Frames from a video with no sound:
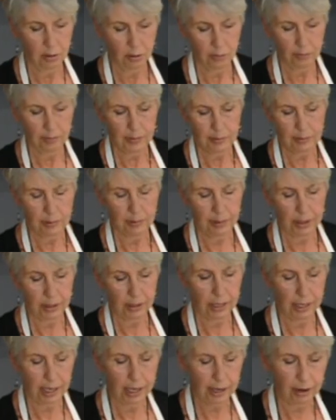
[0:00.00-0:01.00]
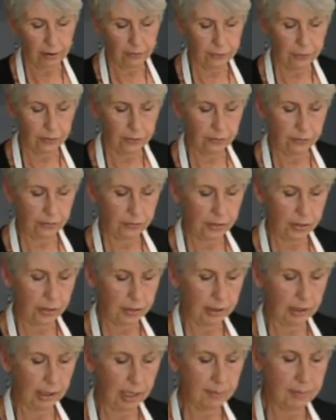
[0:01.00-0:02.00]
maybe about half of
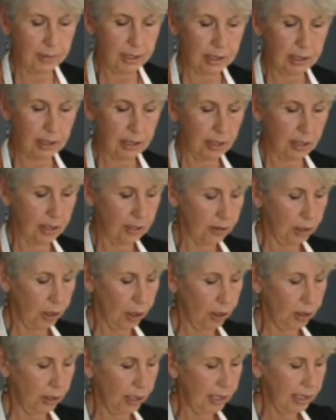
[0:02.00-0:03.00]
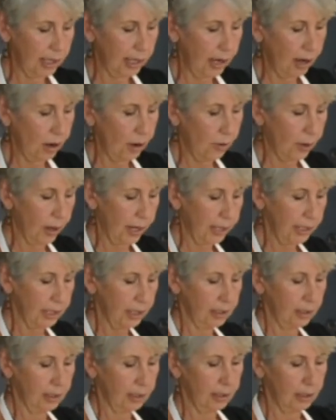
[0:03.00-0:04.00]
the lemons in there, and now I
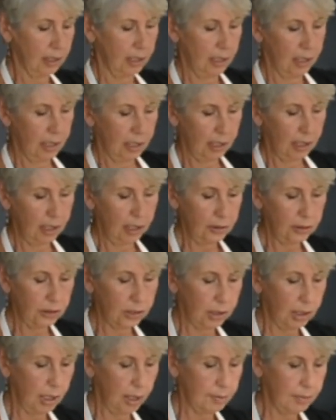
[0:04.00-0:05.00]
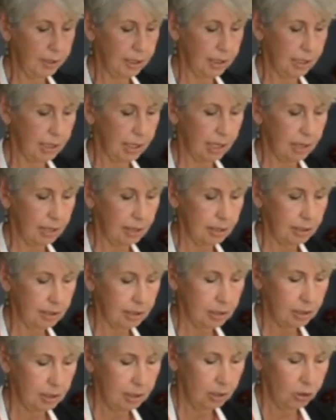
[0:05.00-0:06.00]
can cut the lemon and
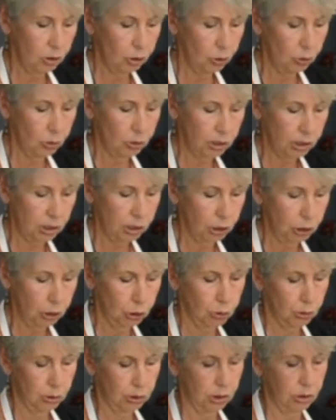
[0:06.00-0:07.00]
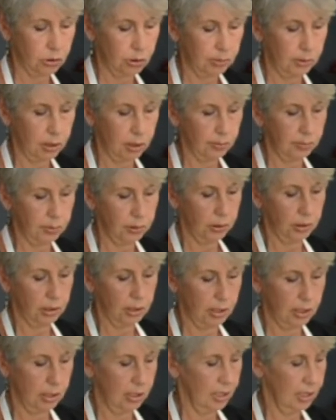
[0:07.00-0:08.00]
use the juice. So I'm going to put
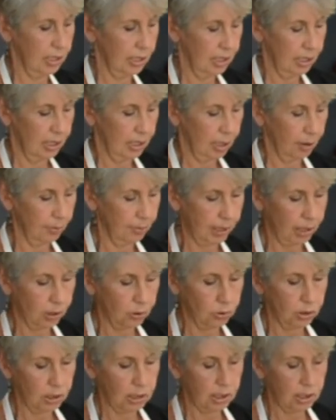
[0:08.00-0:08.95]
about